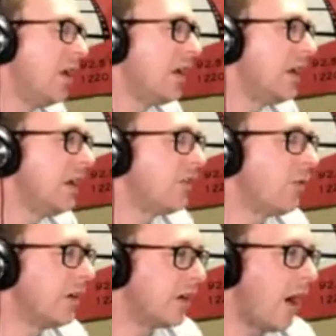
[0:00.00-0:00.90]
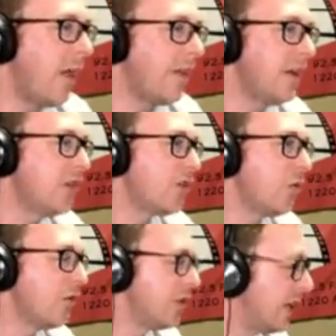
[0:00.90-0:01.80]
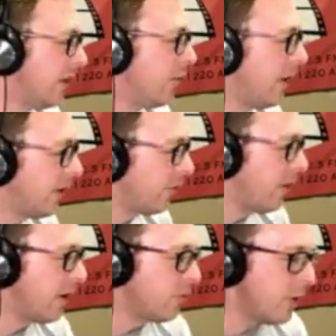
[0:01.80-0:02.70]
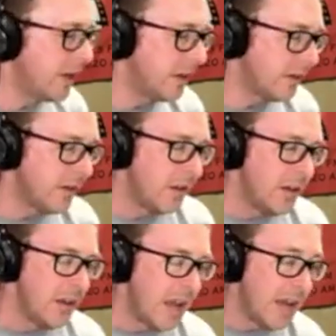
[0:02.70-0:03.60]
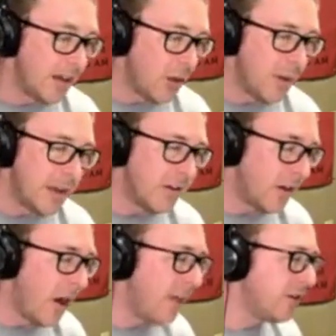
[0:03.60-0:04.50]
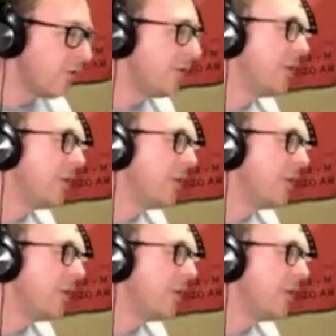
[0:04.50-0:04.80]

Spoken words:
kids going to college or getting ready to graduate and going into college. So it's a